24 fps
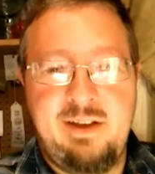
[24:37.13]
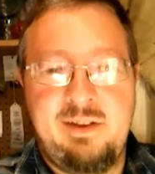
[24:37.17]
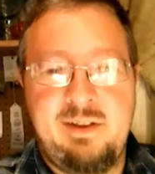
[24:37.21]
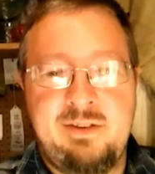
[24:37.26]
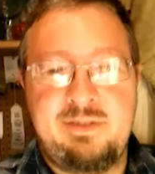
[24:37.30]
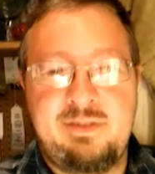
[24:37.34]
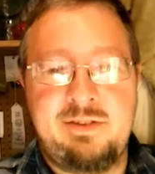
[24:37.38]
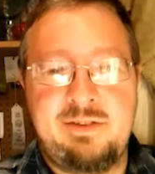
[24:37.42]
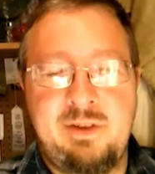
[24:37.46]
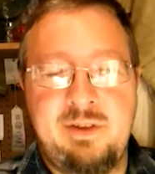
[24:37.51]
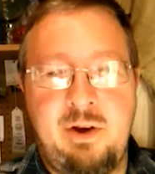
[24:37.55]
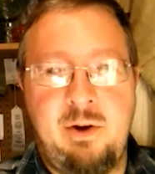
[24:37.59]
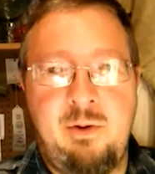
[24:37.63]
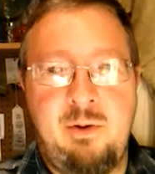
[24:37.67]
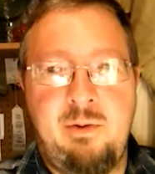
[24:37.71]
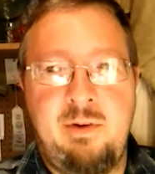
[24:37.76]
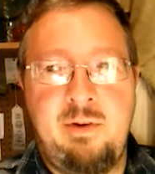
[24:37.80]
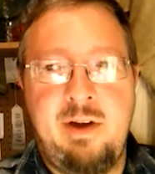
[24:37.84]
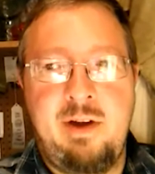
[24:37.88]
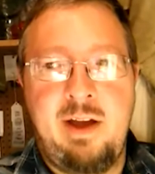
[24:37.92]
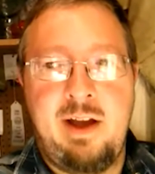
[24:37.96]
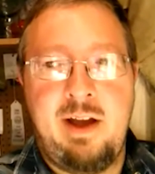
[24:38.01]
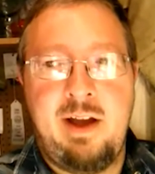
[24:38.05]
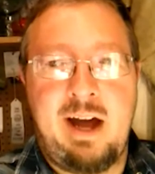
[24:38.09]
So
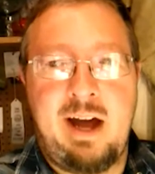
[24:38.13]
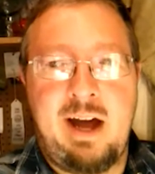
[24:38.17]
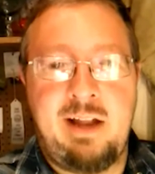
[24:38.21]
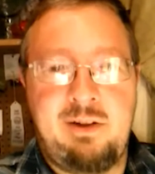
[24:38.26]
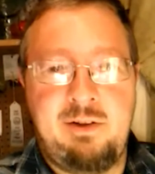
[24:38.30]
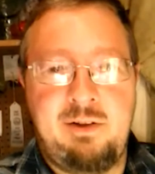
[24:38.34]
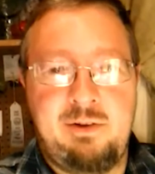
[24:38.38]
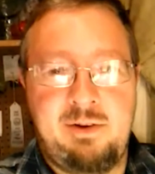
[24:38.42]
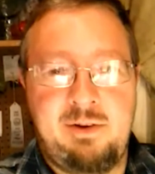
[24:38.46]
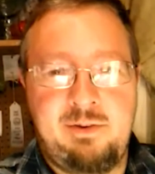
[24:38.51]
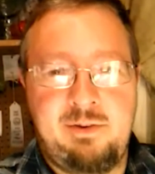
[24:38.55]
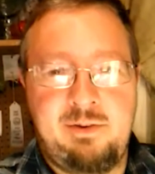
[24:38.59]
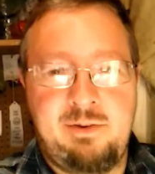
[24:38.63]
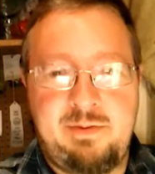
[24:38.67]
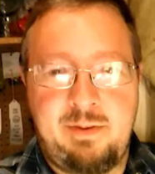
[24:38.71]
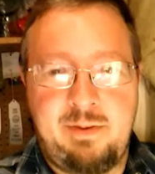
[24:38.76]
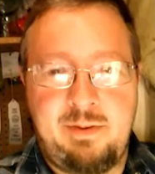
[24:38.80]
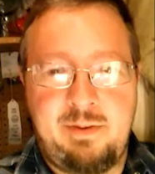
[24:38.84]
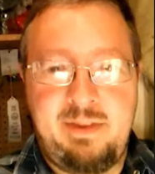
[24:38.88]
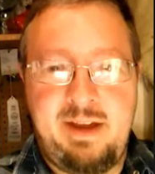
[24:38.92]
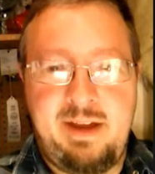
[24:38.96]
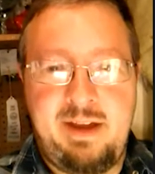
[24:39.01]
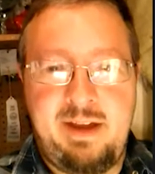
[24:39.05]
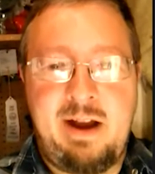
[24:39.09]
I learned
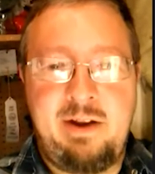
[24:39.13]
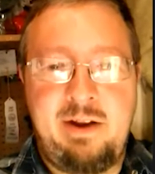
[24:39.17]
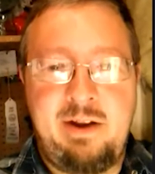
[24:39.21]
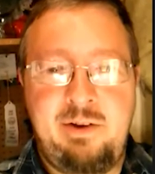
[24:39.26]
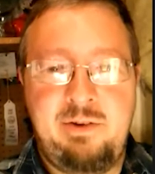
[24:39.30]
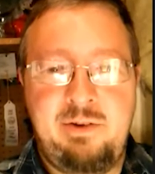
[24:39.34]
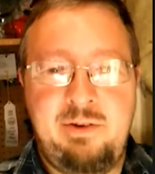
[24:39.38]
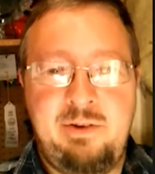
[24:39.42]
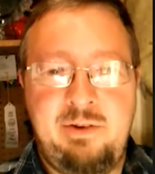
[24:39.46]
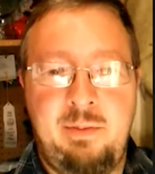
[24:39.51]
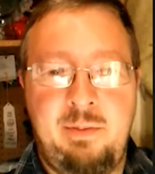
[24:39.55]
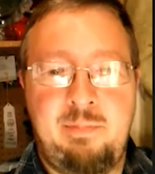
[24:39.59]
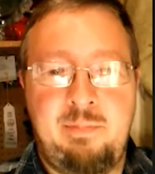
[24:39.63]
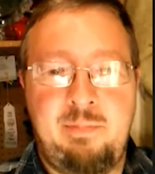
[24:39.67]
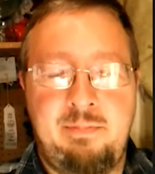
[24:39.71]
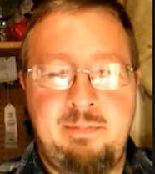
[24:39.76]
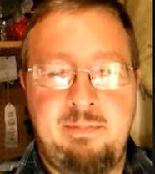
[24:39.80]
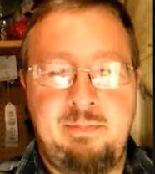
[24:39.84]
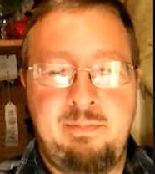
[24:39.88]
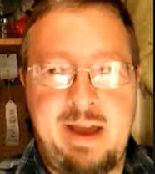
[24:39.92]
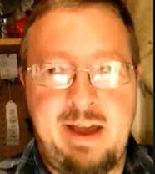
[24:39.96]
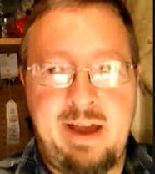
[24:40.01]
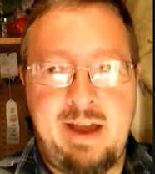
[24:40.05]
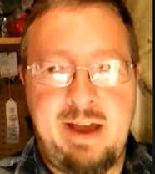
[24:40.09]
from there how to do
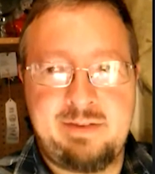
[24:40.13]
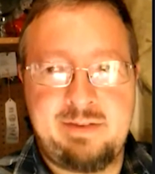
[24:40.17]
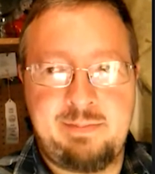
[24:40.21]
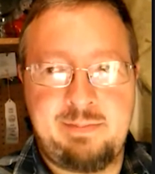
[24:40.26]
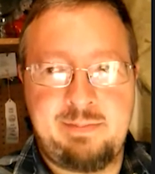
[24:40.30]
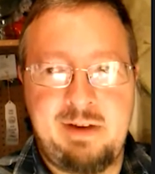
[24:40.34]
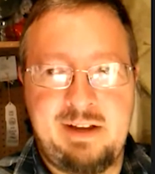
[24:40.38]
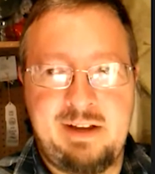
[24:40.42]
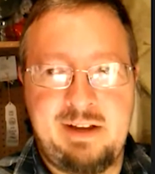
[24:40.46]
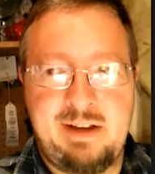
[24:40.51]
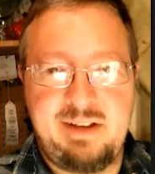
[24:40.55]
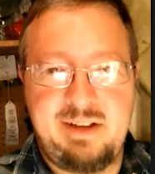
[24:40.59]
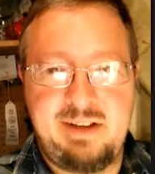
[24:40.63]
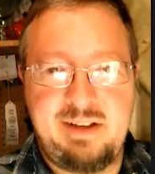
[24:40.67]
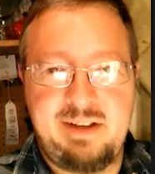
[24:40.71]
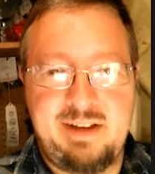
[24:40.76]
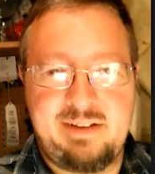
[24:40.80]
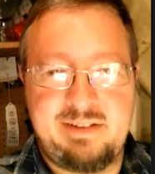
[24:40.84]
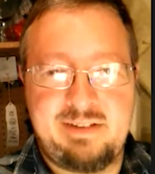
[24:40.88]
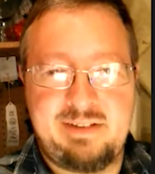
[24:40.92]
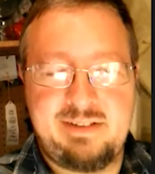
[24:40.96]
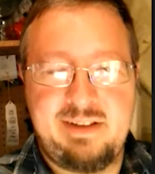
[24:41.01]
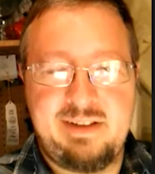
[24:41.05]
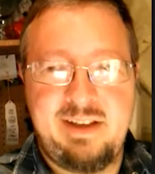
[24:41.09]
masks,
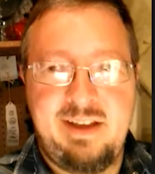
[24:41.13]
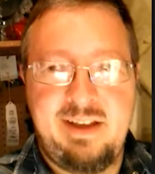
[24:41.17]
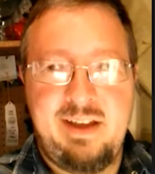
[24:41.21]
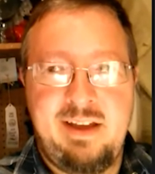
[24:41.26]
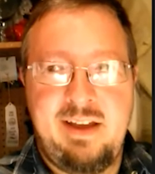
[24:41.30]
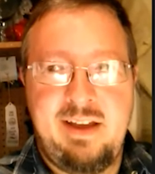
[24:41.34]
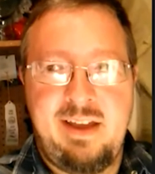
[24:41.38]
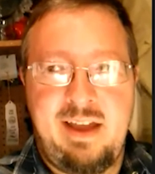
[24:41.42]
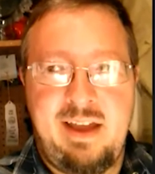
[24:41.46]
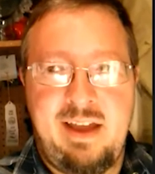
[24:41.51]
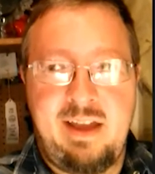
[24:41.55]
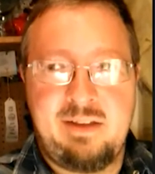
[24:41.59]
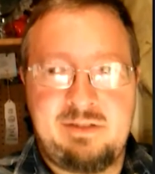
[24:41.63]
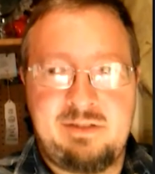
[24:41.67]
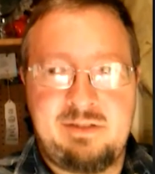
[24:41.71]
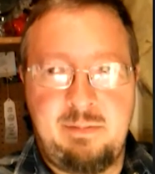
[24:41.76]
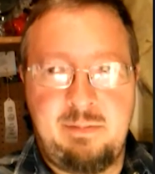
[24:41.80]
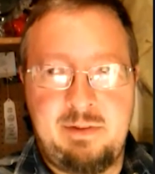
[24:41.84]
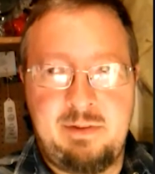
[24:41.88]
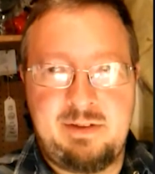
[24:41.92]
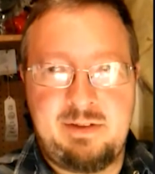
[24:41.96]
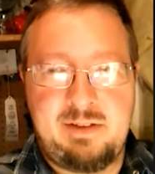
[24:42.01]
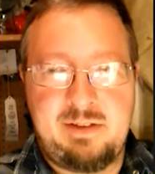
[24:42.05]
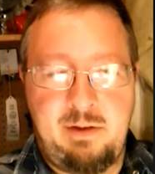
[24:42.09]
prosthetics,
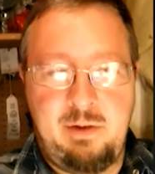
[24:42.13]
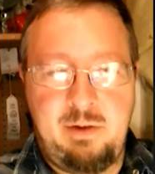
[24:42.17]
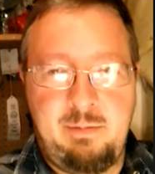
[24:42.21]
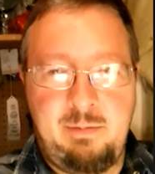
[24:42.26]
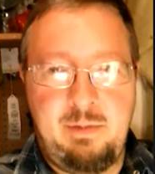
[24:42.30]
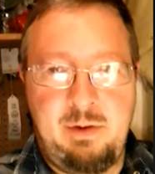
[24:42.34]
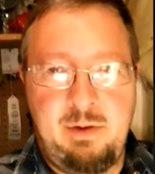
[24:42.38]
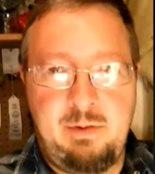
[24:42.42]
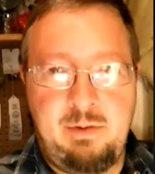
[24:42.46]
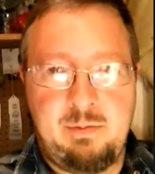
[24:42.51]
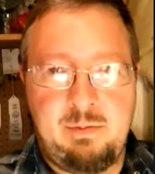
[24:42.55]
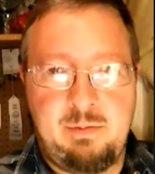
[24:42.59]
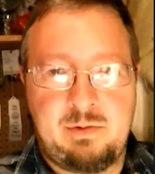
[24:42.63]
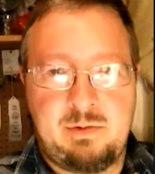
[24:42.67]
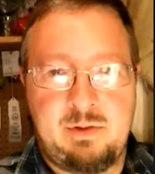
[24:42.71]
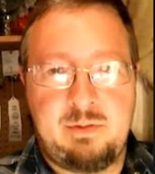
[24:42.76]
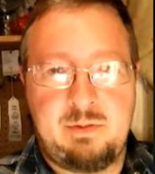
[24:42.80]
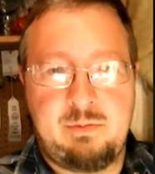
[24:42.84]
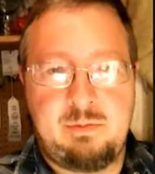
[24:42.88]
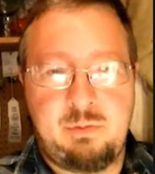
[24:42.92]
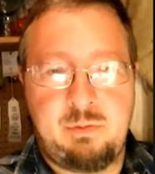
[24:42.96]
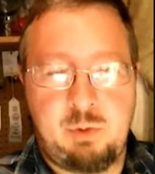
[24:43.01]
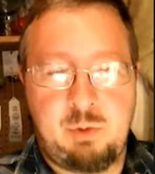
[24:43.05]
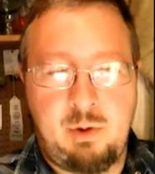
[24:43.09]
some things that you can be
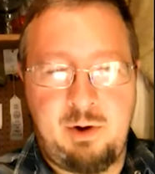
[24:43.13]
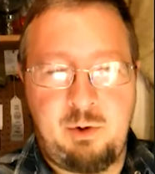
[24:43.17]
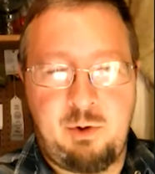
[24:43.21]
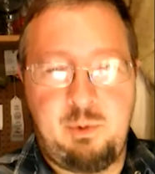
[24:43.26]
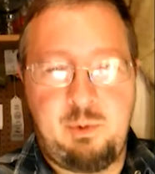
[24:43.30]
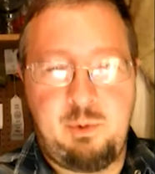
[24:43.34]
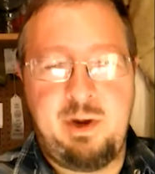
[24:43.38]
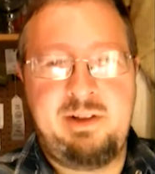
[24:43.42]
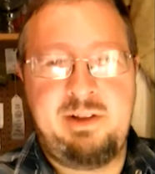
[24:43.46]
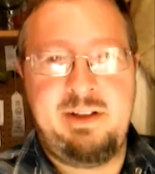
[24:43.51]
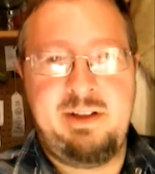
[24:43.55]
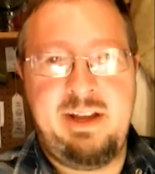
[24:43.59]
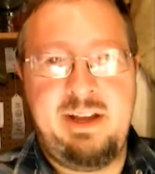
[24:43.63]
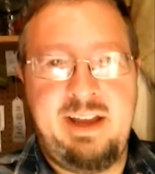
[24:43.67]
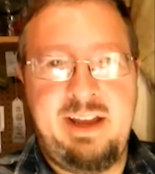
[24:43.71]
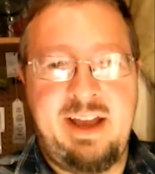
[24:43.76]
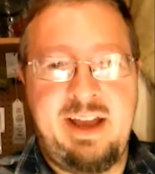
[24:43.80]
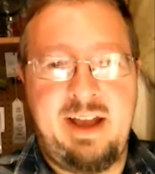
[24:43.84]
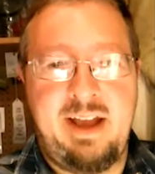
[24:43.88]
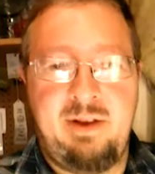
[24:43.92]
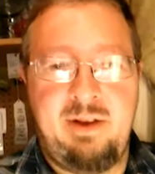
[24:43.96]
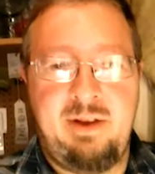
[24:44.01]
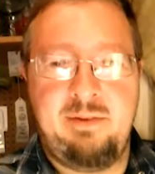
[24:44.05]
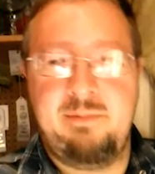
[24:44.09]
thrown quickly
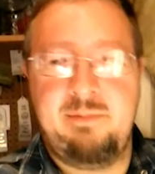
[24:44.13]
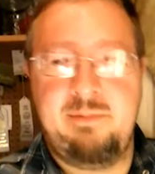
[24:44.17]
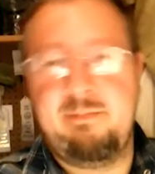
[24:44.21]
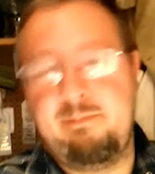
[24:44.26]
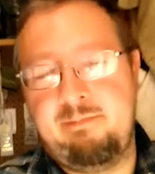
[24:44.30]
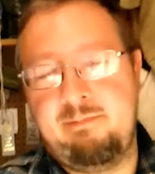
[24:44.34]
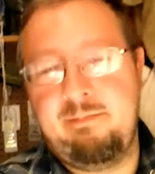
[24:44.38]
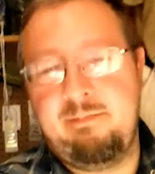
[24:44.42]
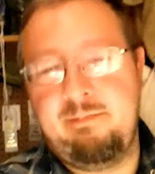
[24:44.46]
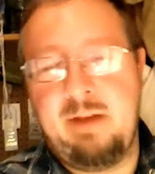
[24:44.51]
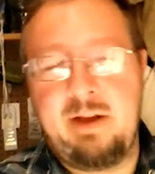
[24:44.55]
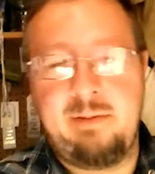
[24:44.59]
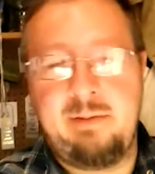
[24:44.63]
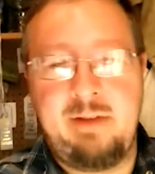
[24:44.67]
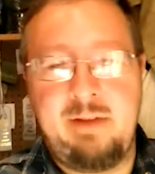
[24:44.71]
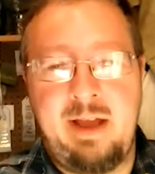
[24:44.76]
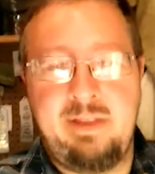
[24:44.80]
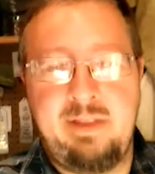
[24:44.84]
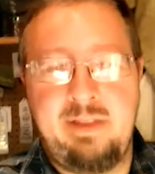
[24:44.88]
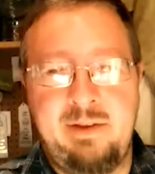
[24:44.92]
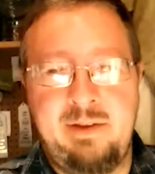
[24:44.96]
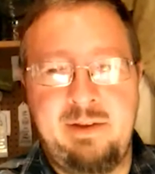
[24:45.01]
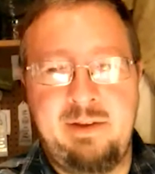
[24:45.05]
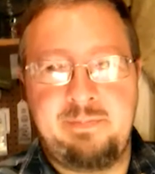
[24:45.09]
and
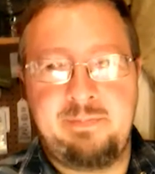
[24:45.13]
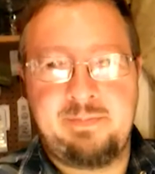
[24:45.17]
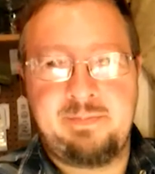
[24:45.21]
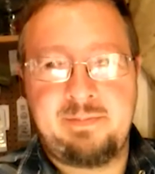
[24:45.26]
then